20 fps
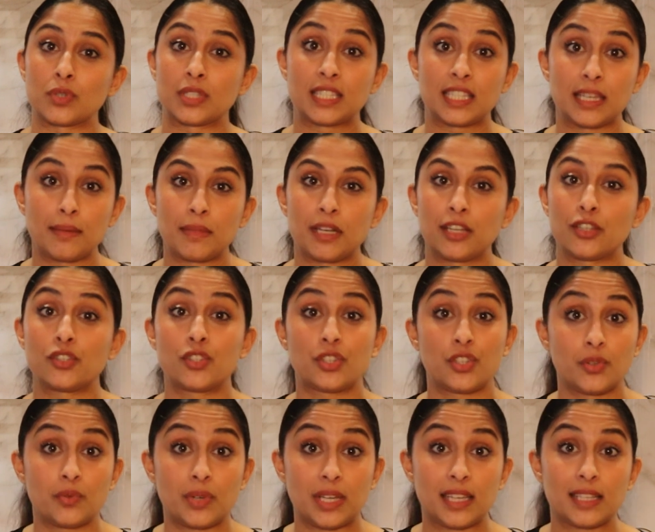similar
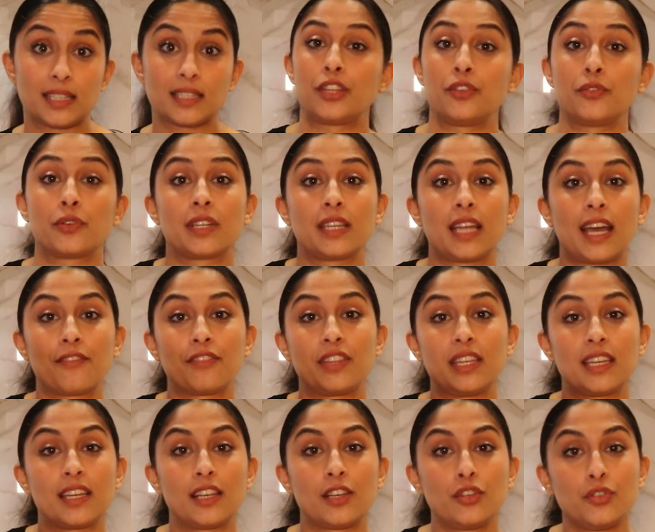to it, then you could have
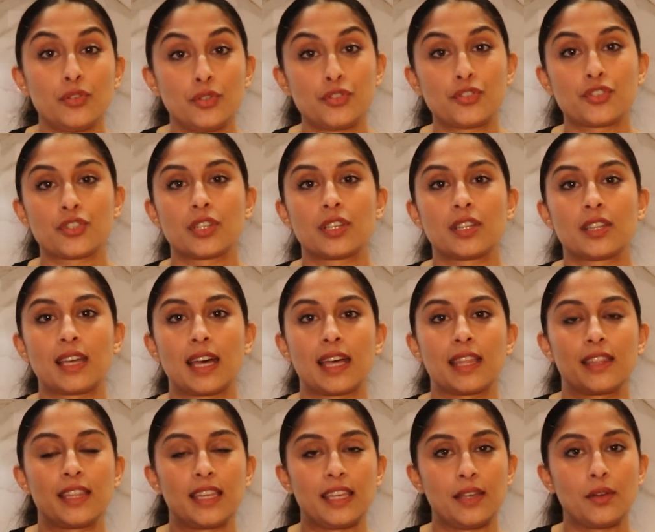the illusion
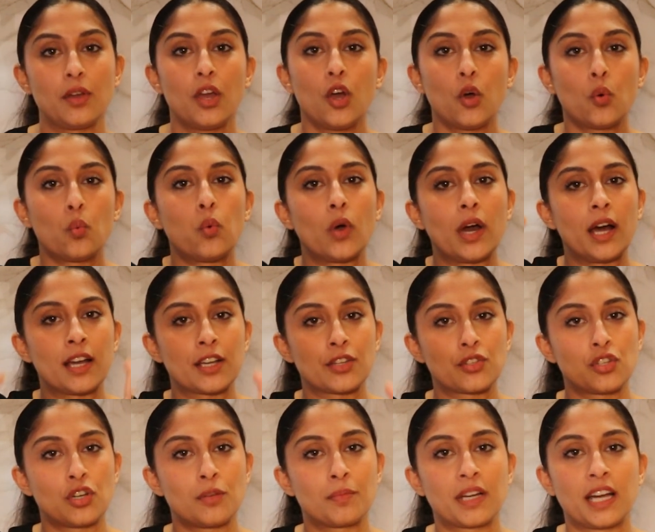that the
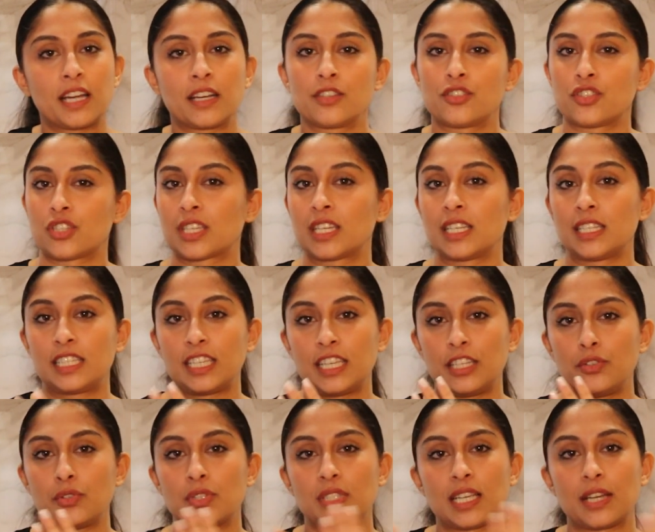worktop kind of just
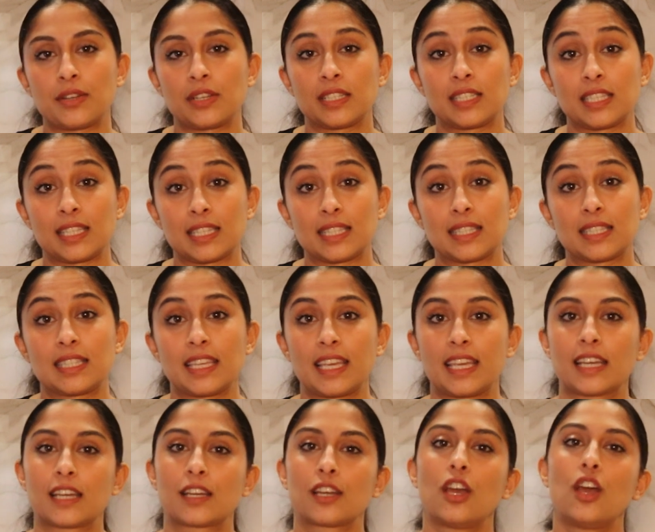continues down into the
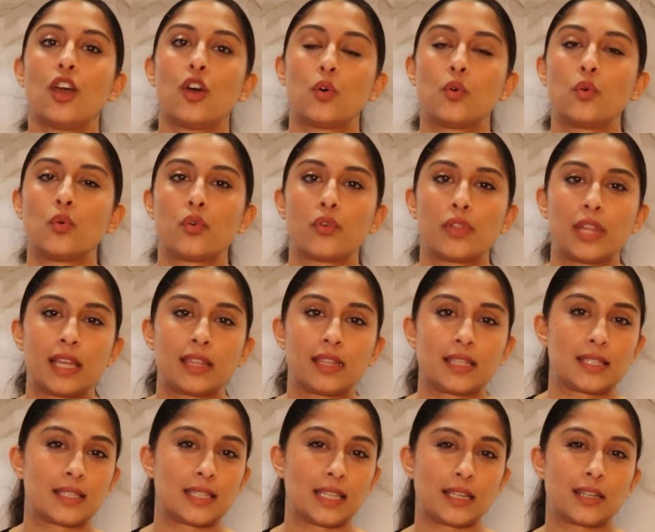sink, or that the
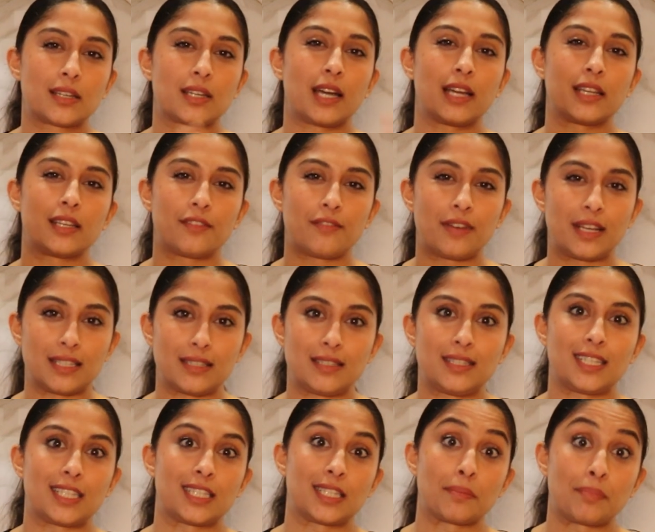sink kind of has
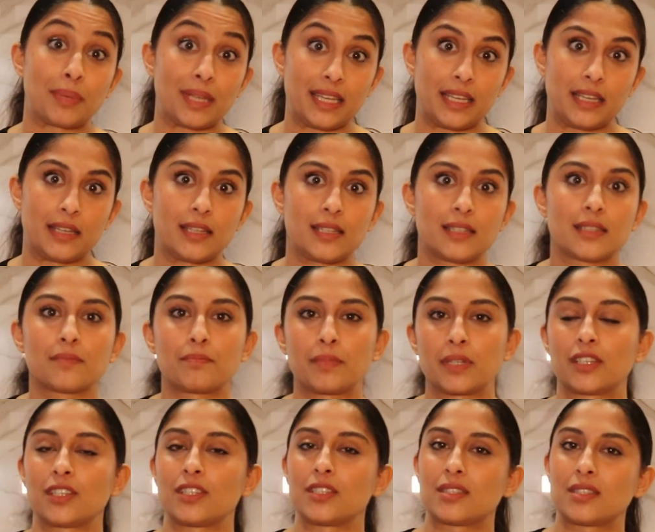disappeared
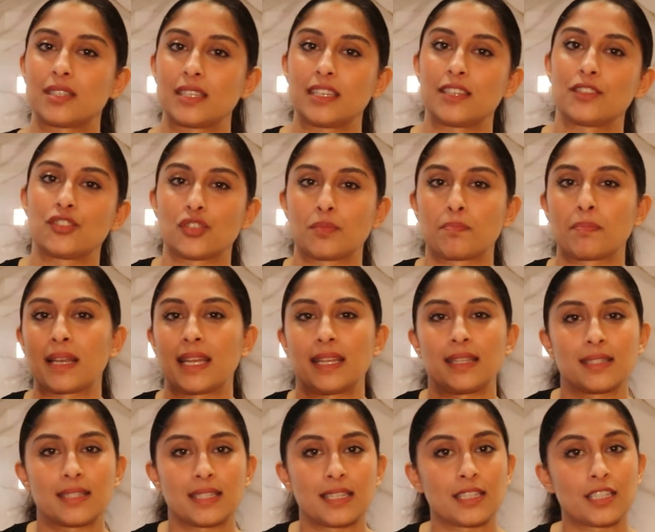because it just
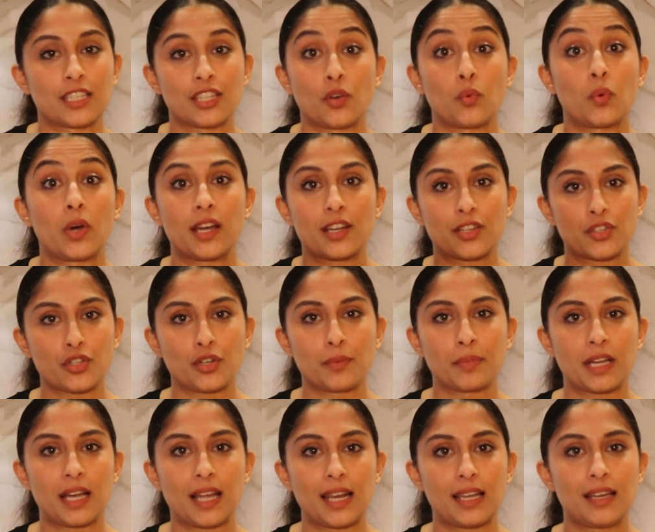blends into the worktop
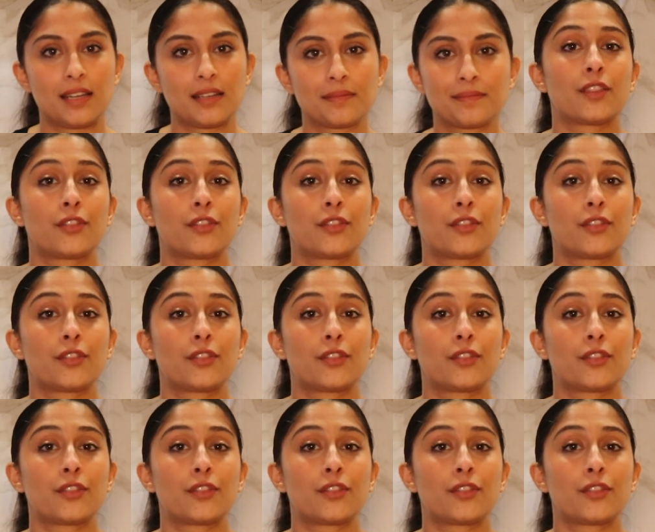color.